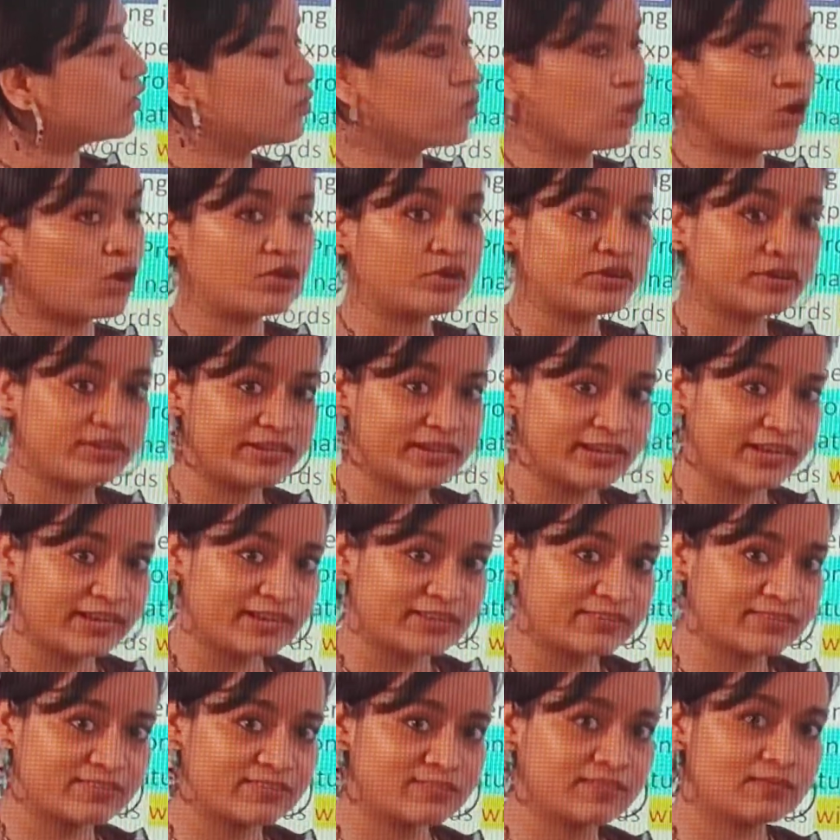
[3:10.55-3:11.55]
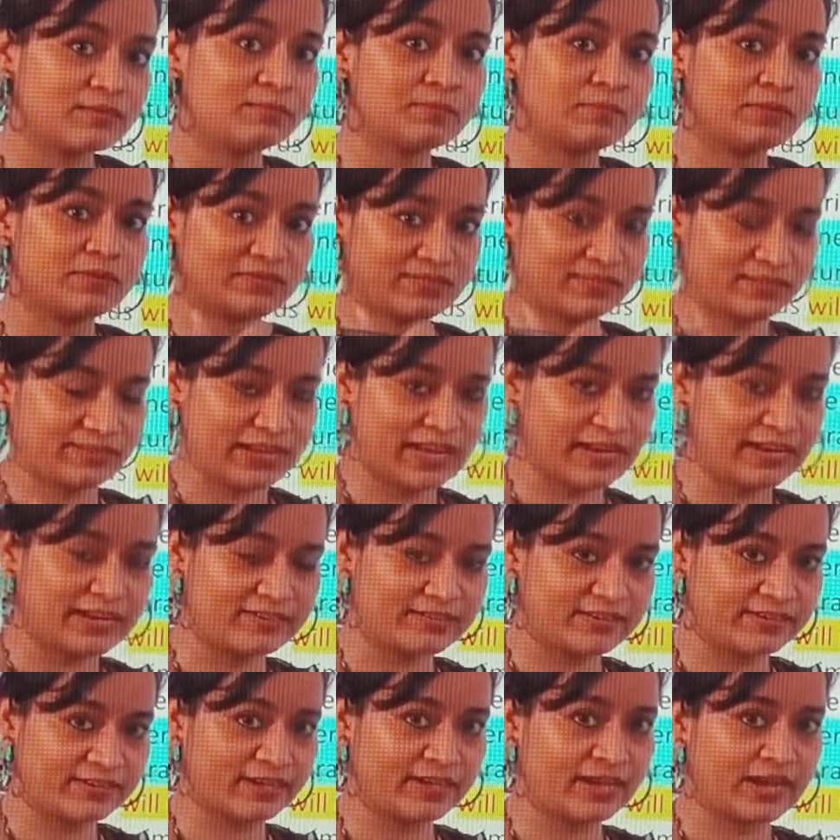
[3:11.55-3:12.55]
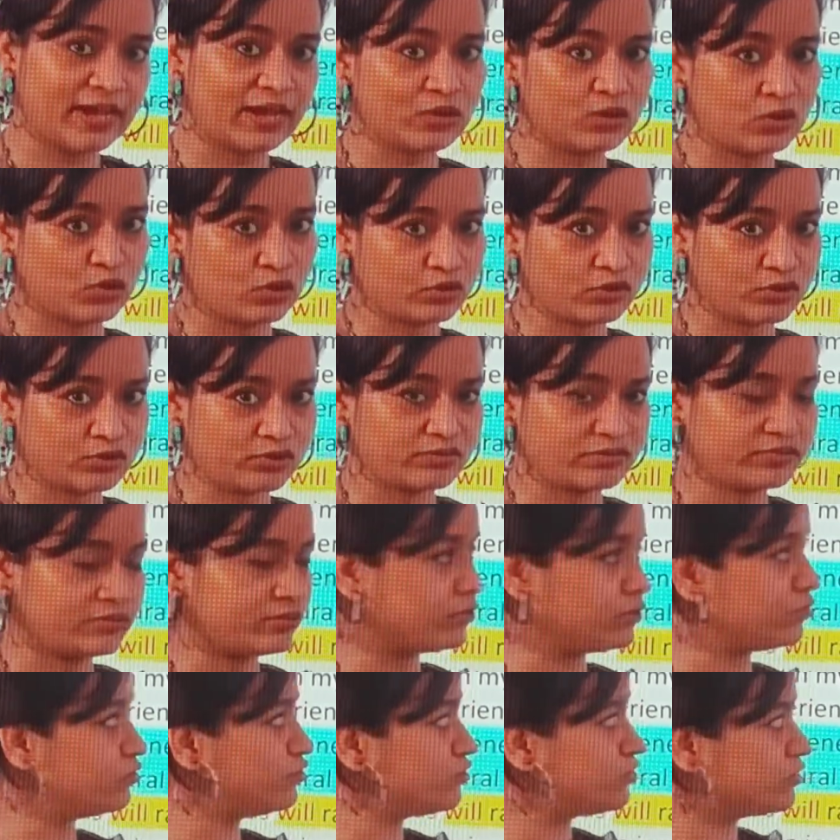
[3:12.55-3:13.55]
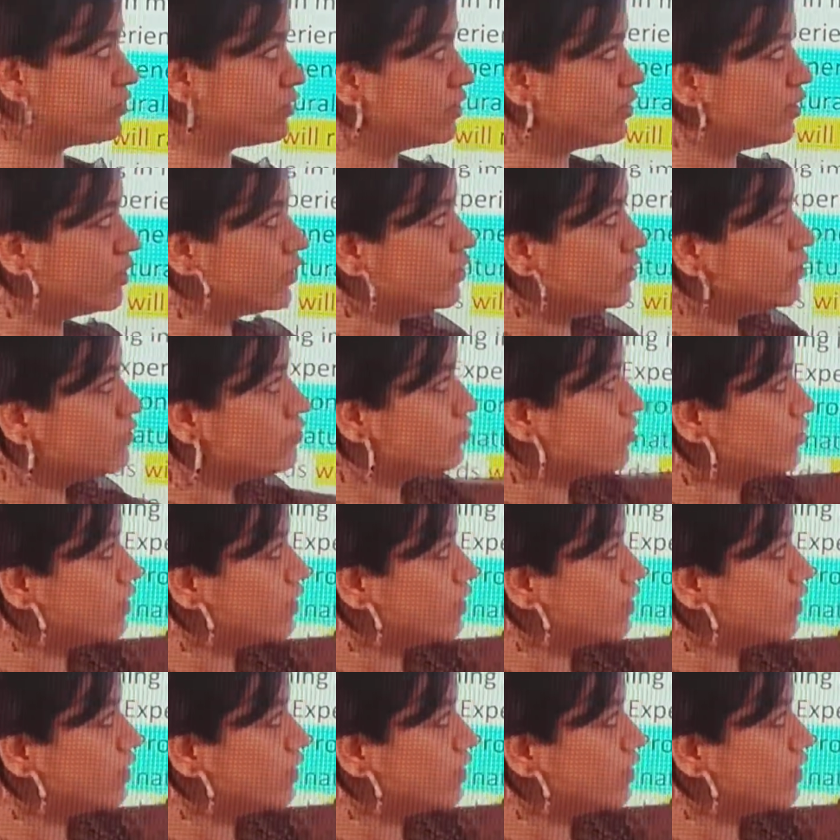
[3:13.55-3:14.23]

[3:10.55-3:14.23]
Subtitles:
connotates personality and not constitution. So